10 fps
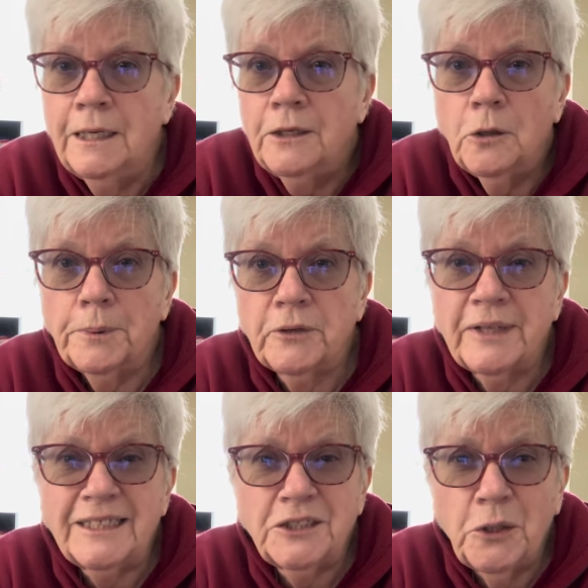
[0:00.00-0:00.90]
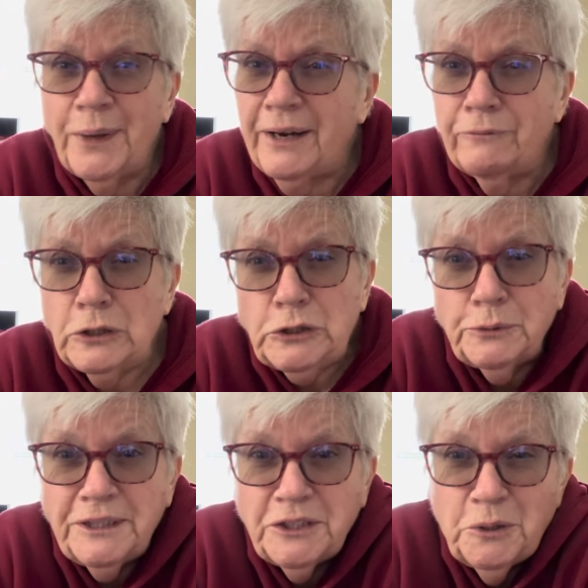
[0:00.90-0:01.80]
No birthdays, no
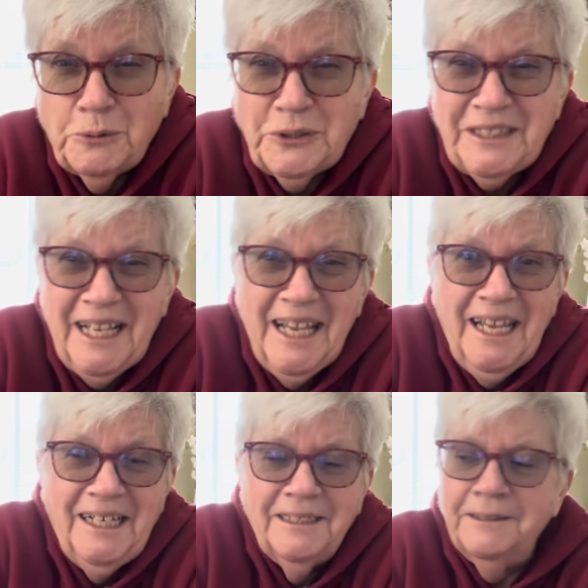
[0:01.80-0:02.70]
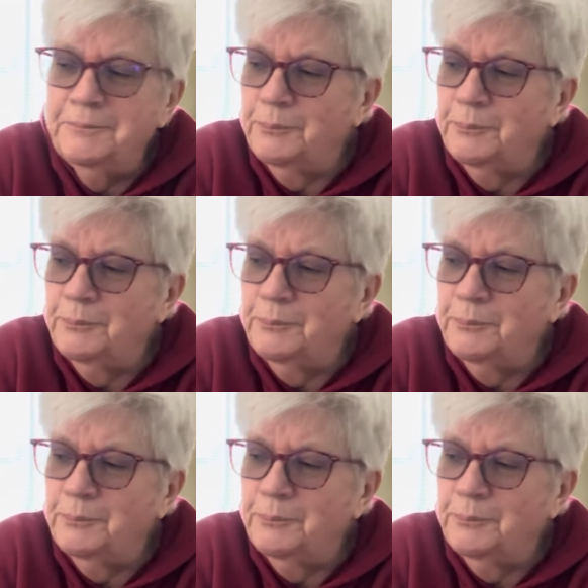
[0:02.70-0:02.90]
anniversaries, so no singing.